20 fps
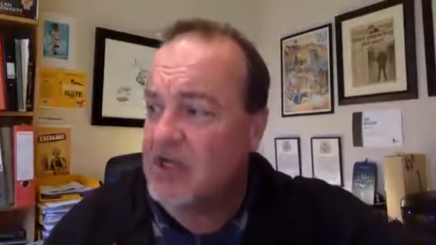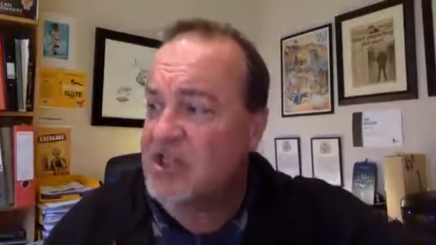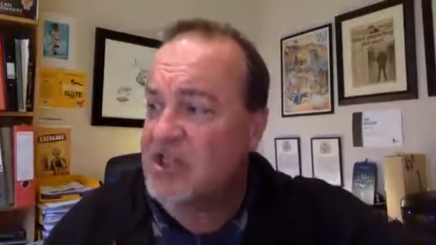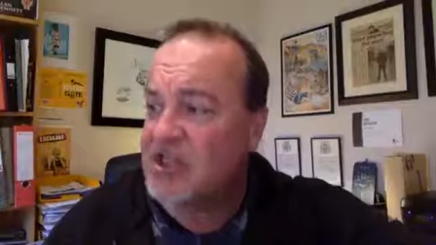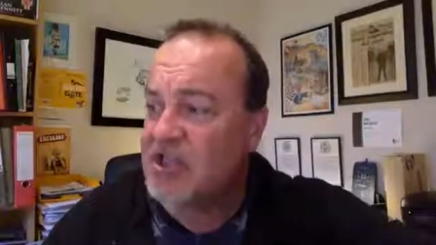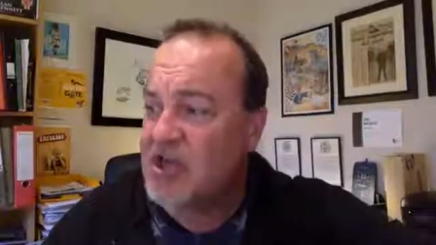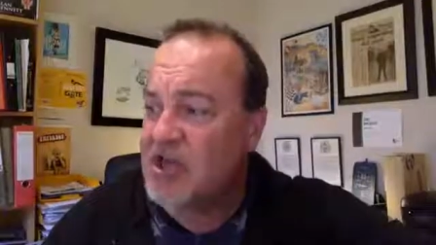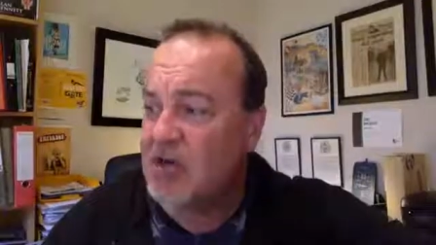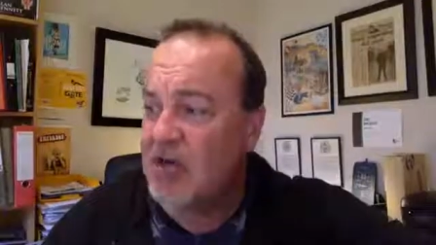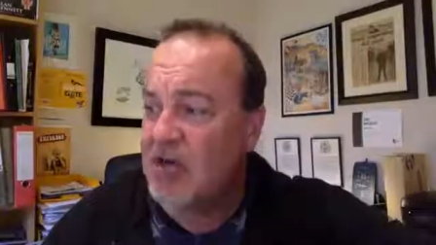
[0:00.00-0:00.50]

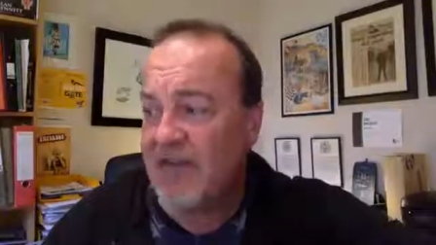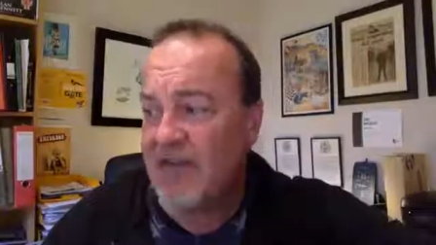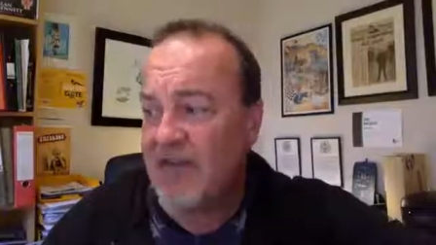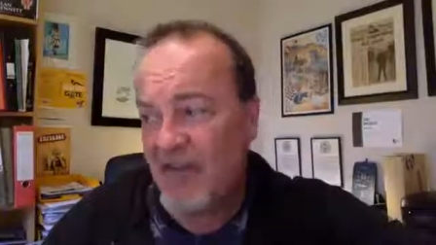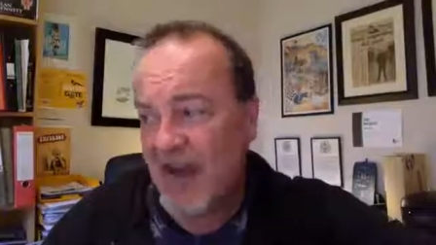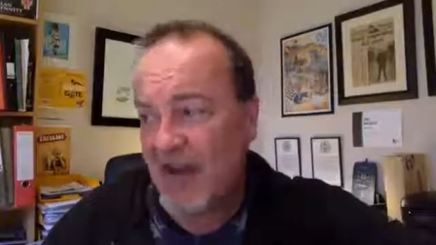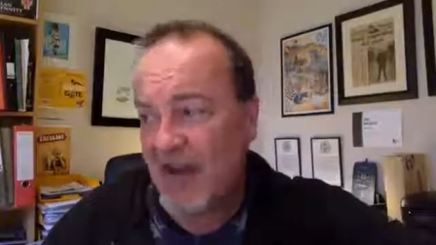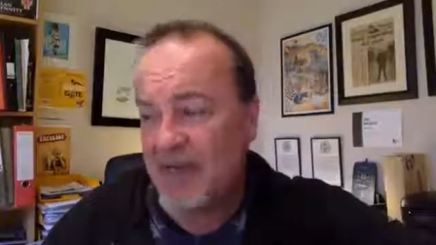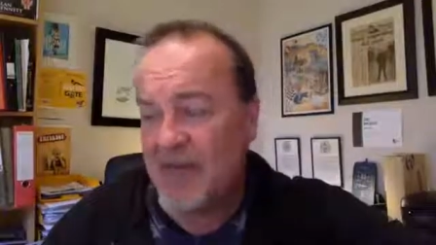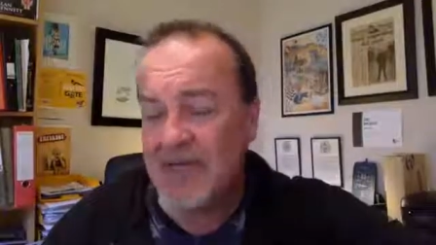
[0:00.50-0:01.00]
snugly
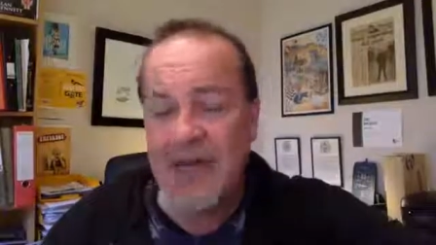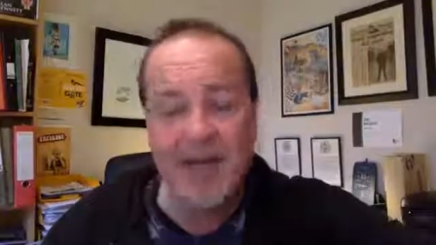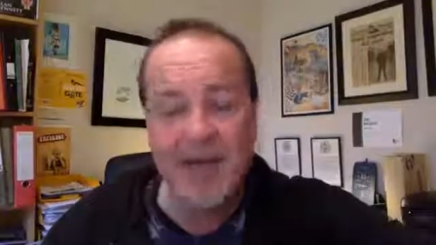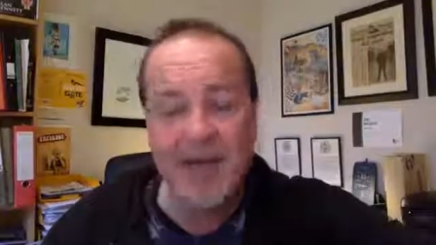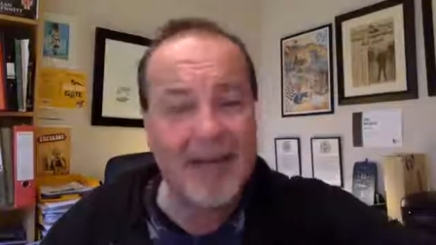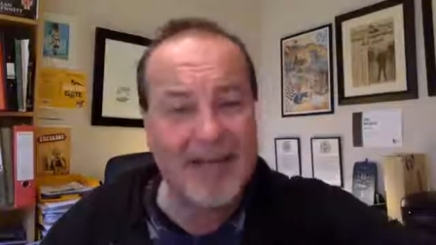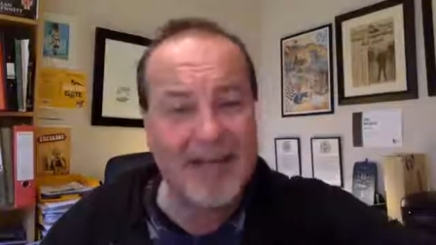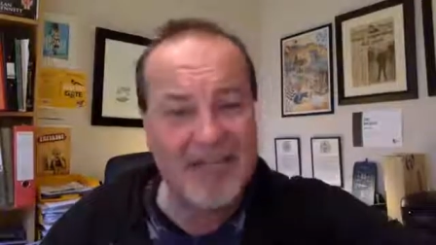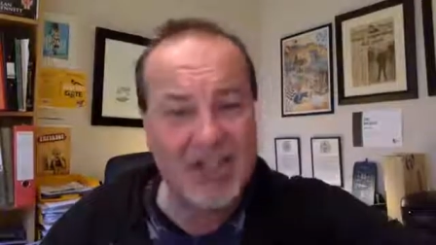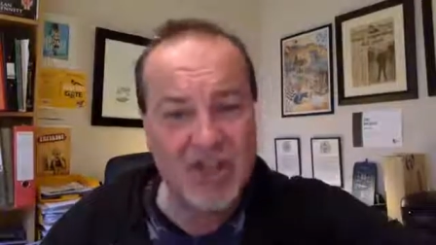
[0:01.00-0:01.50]
framed
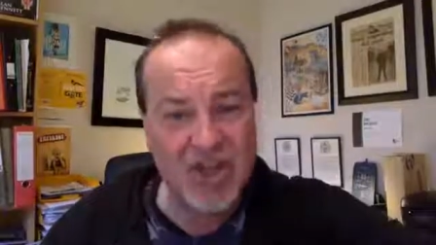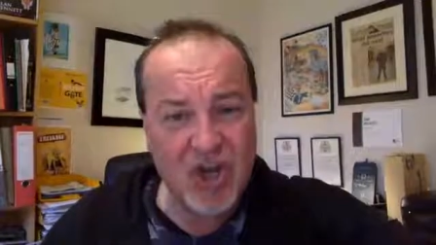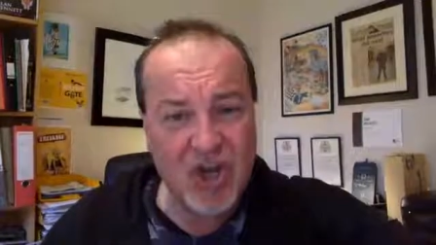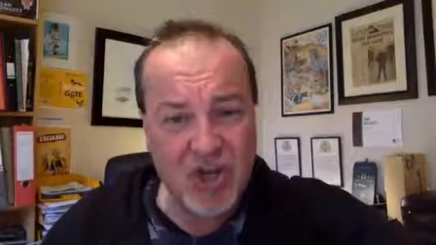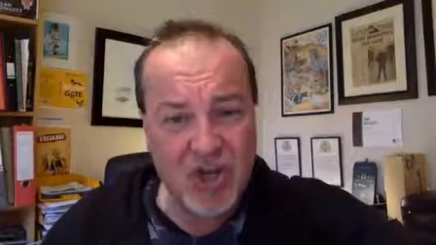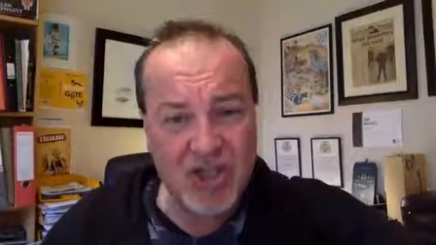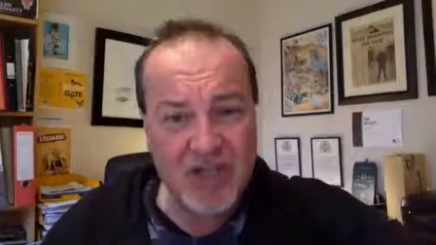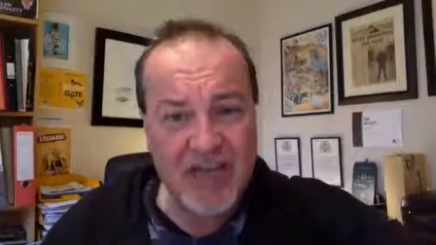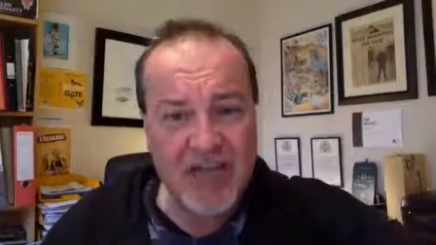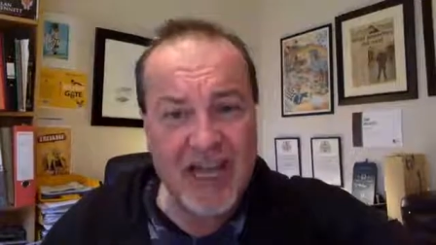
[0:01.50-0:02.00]
by
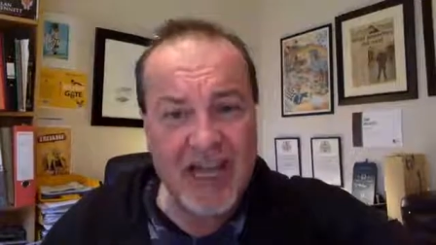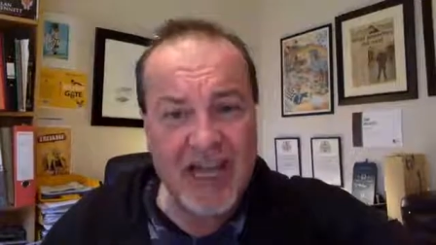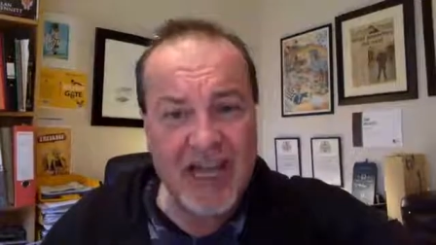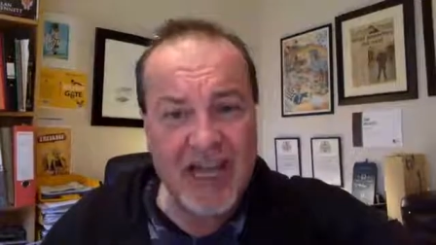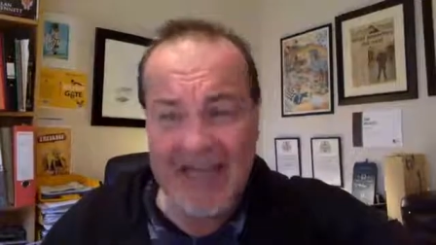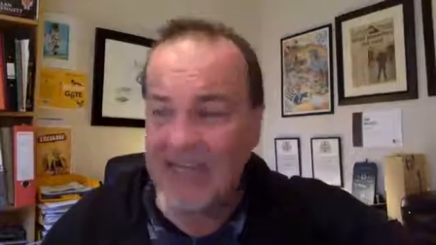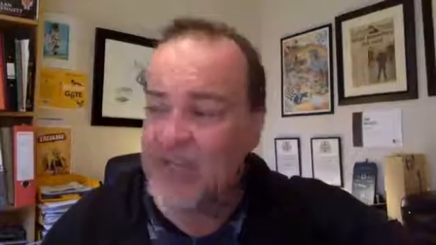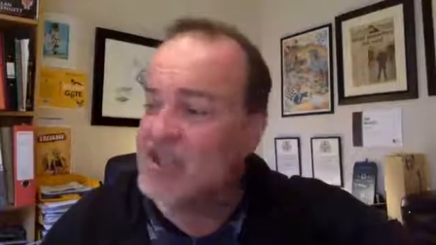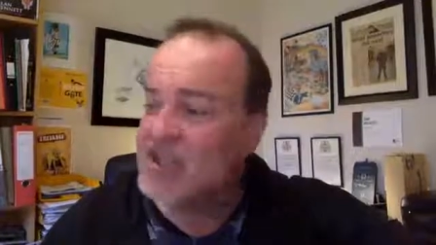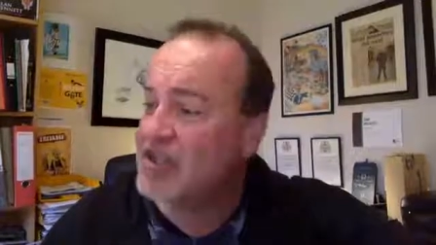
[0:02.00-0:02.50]
shocks and
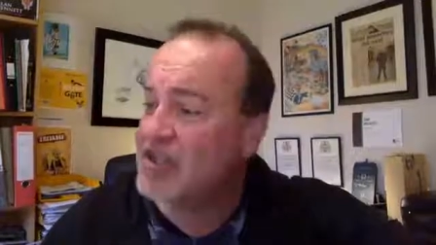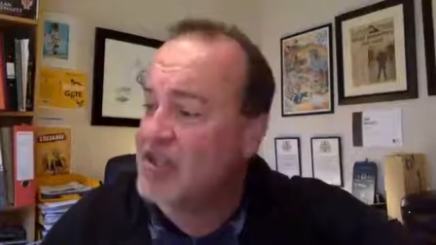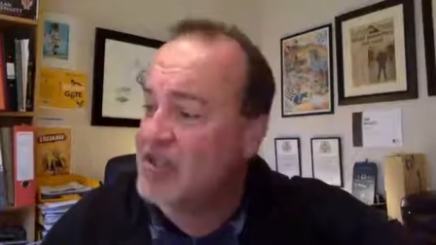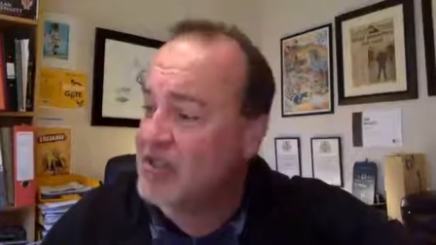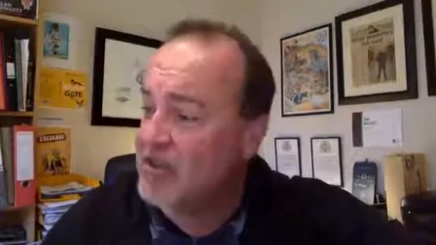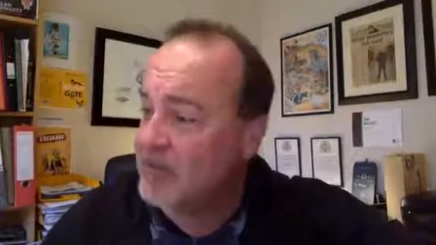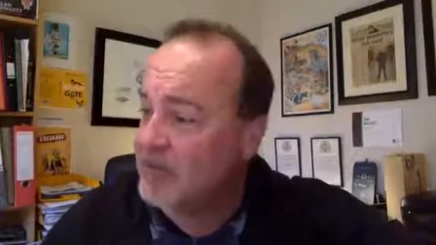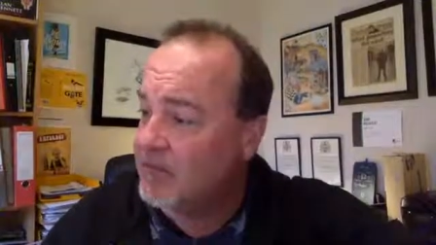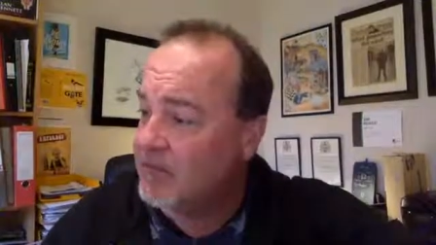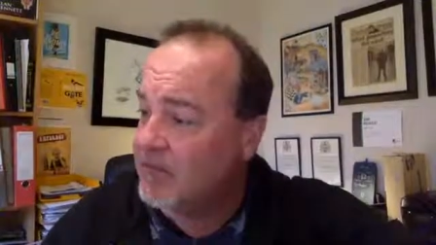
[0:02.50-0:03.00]

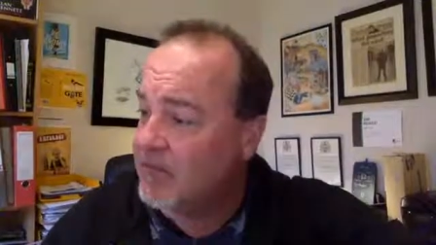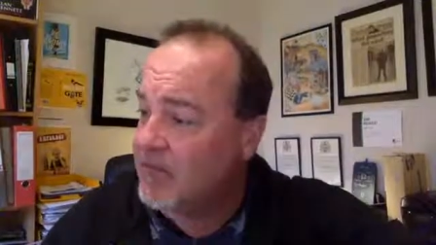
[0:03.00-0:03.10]
hedges.